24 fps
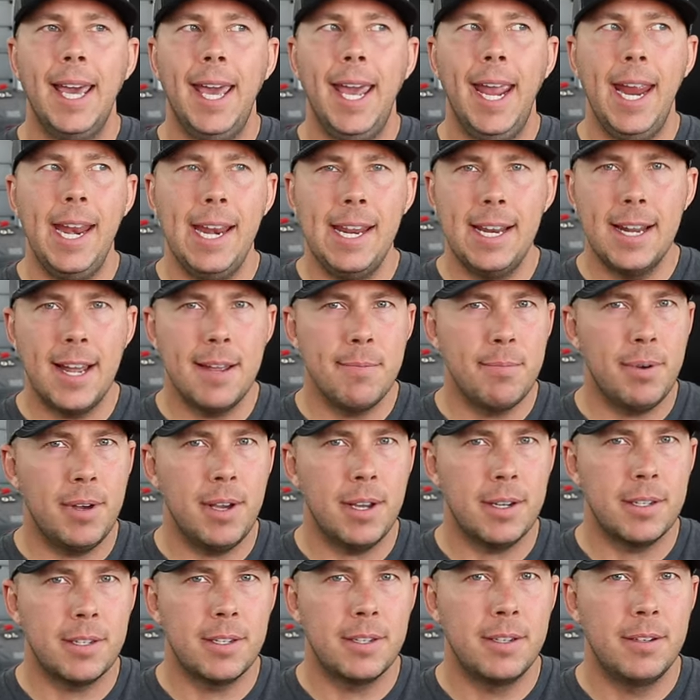89
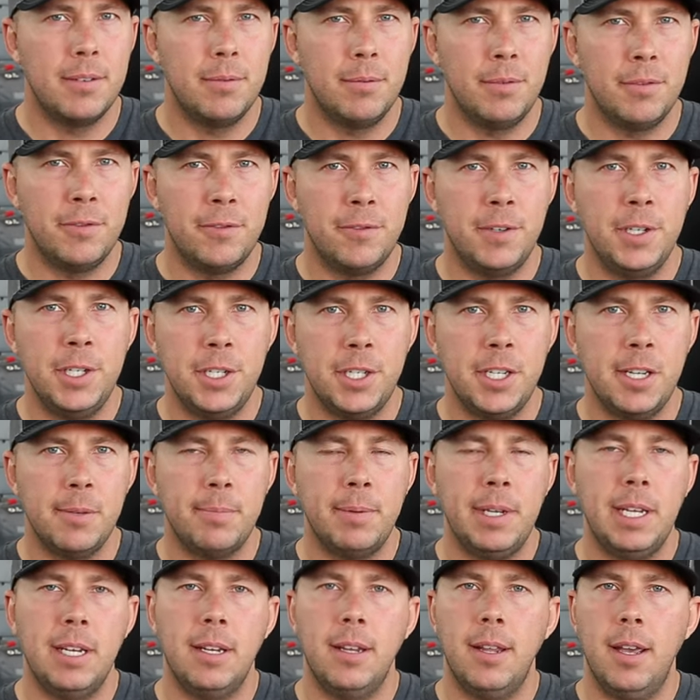bucks with free
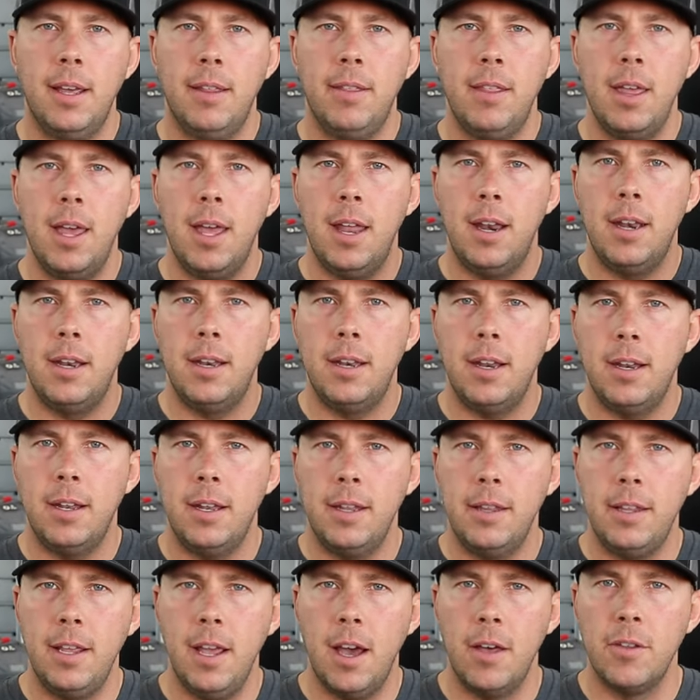shipping, and then
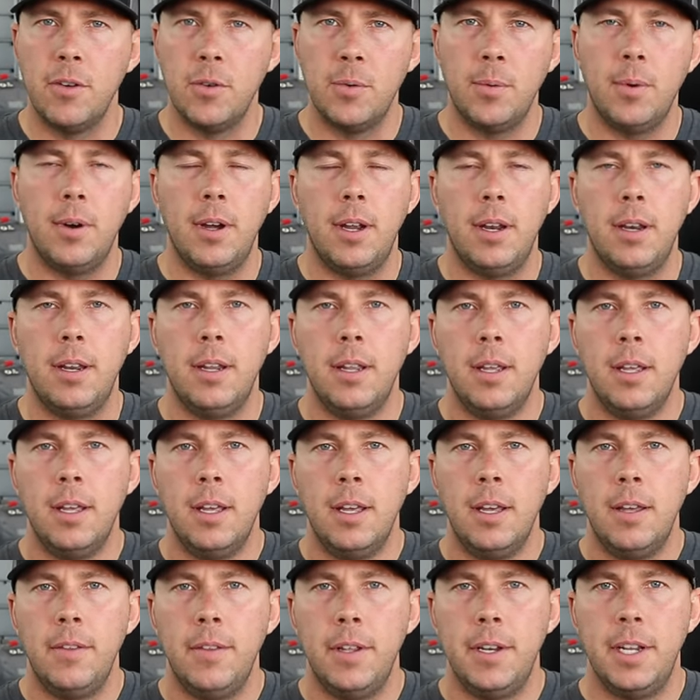the other one
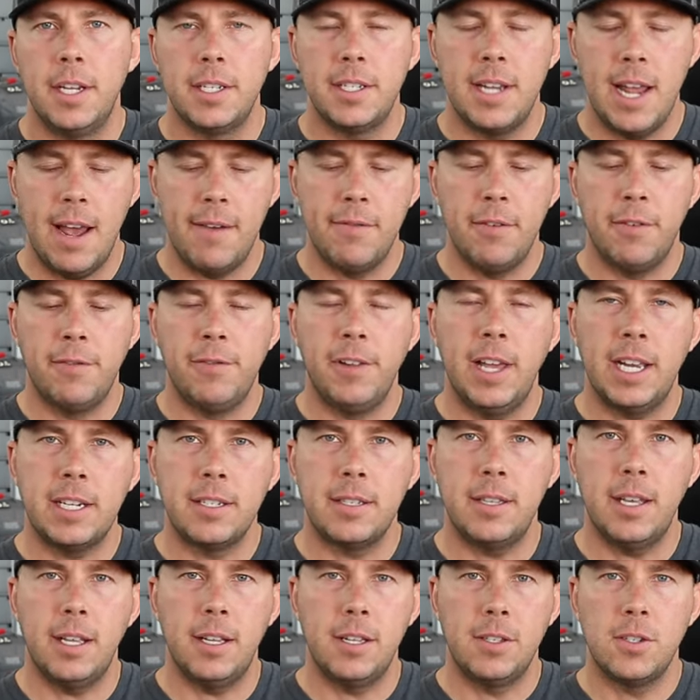that doesn't have the flex
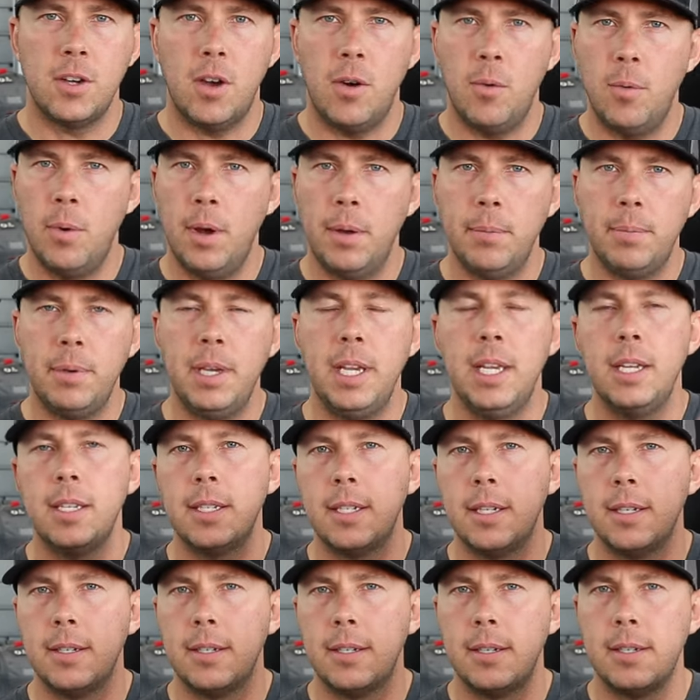thing, that's all one piece,
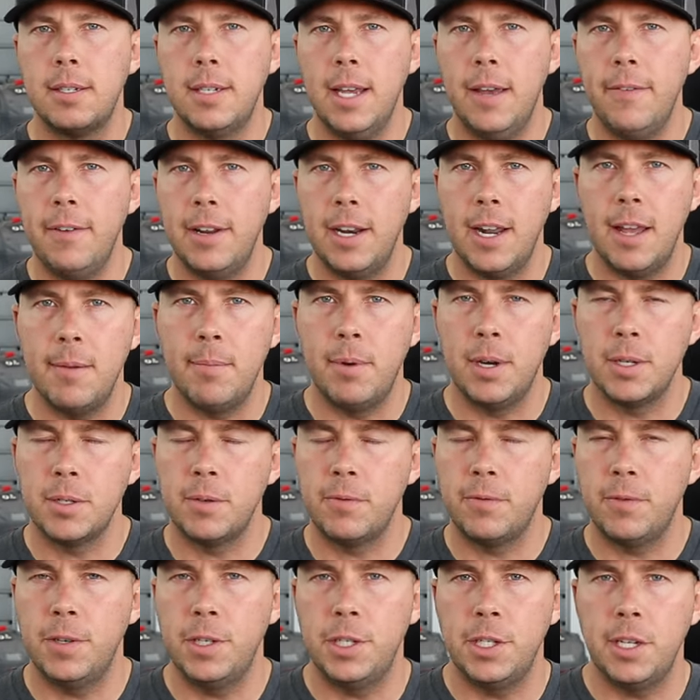is 79 bucks
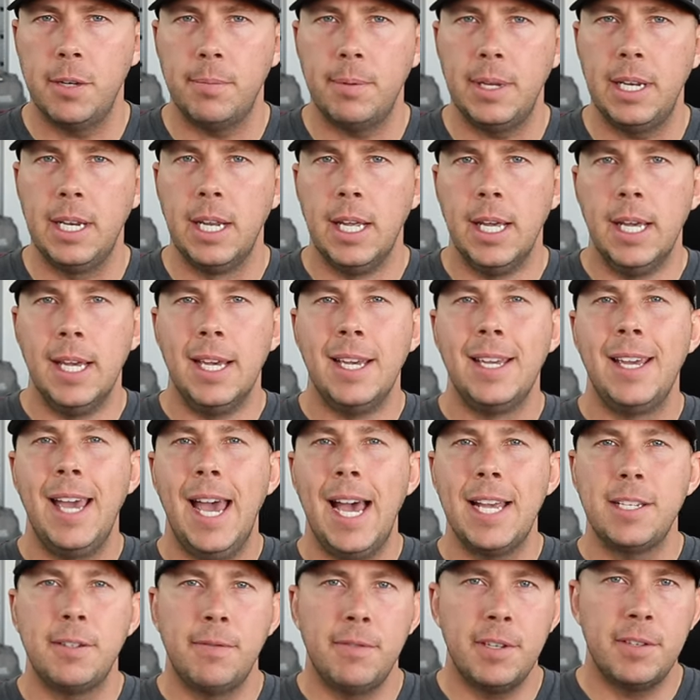with free shipping
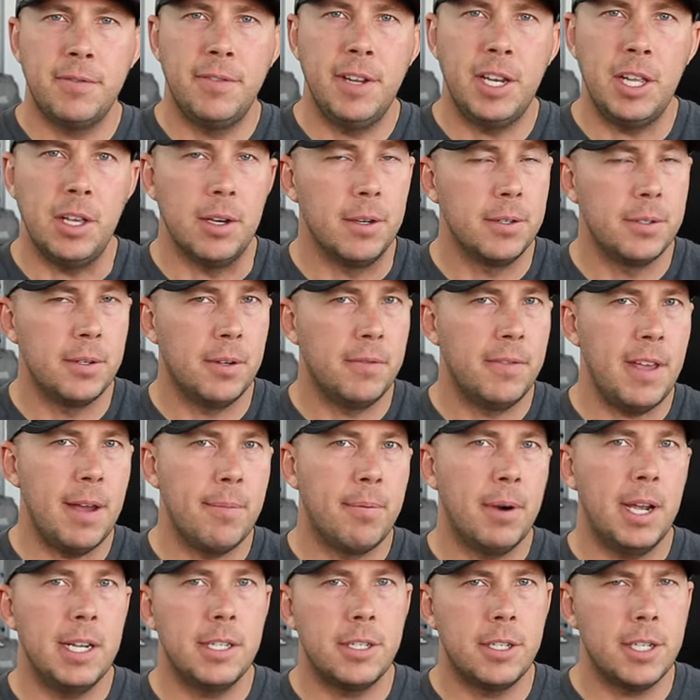as of this video. So if that
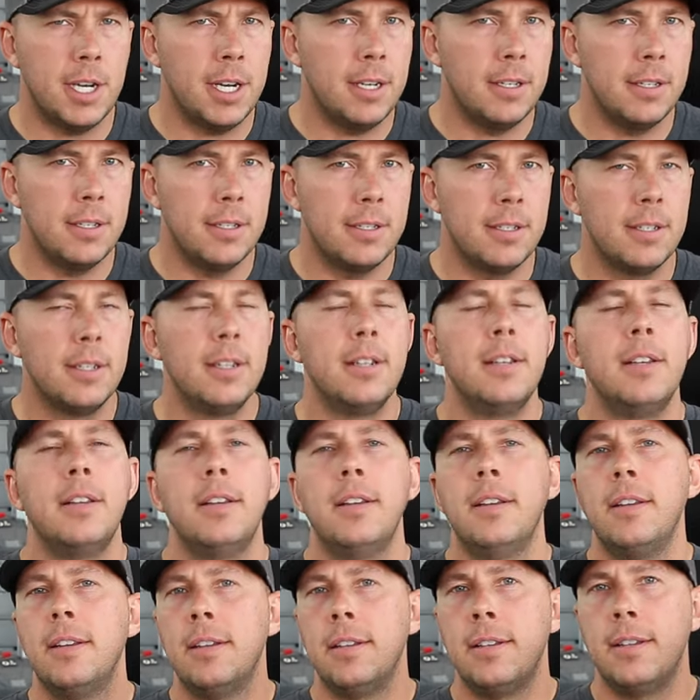price changes,
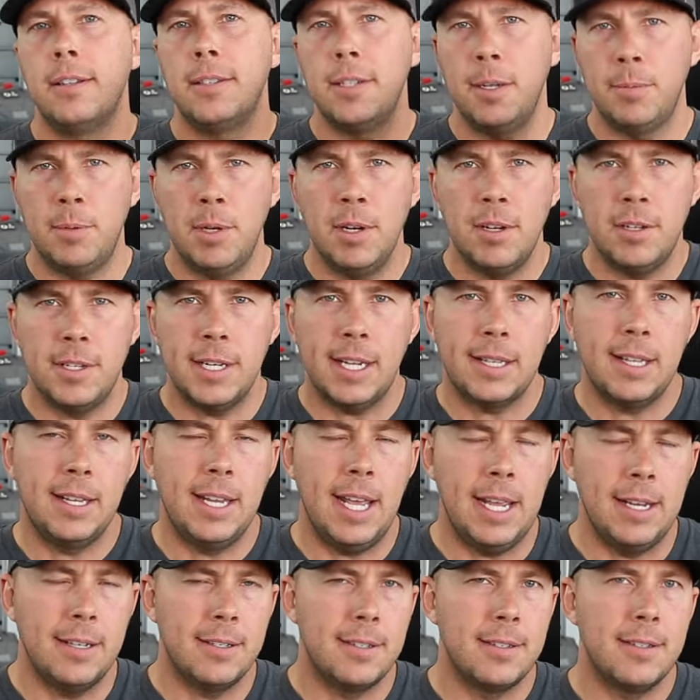it's up to you to check the
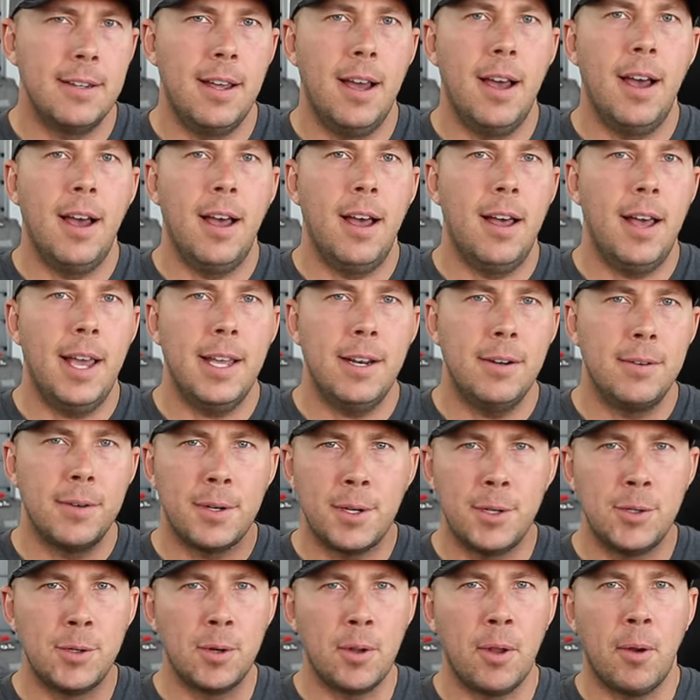dates. I don't
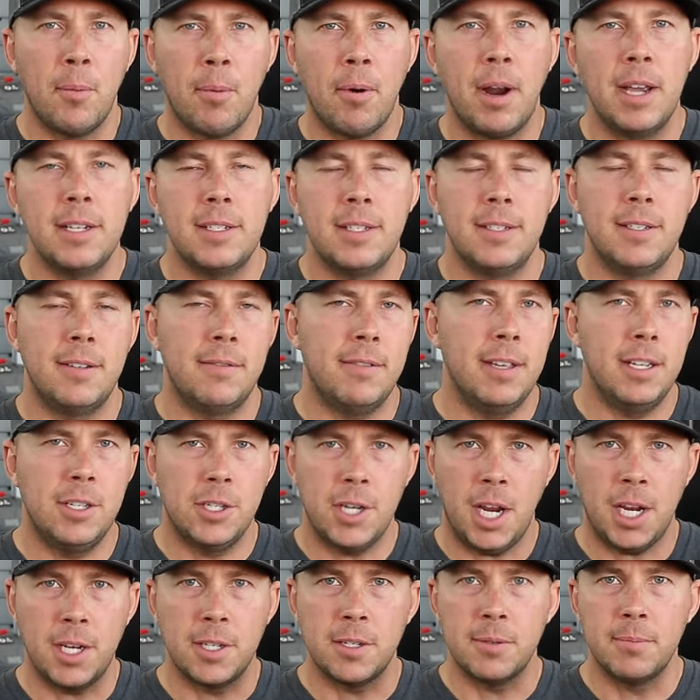control their prices if they
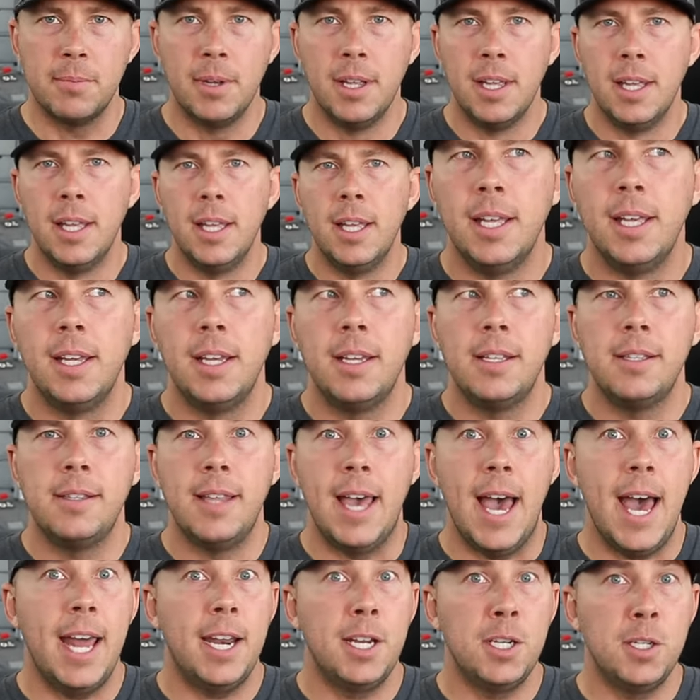change them.
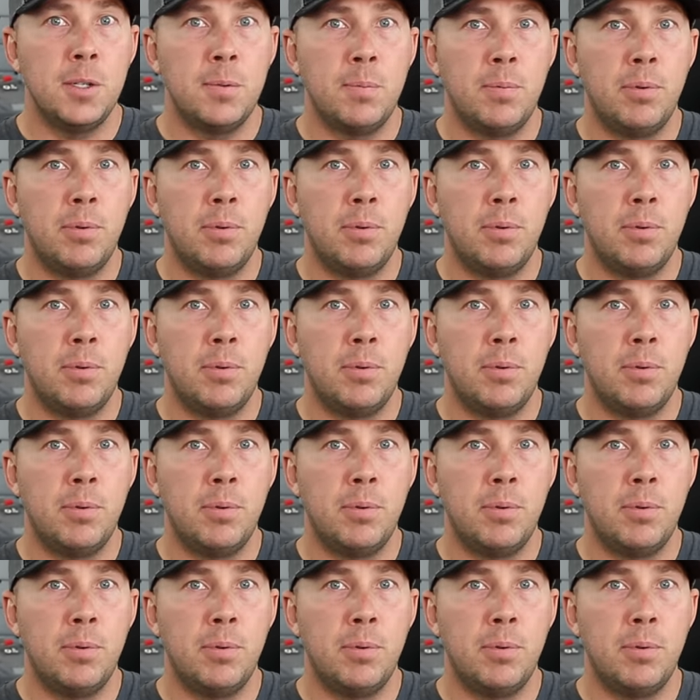That is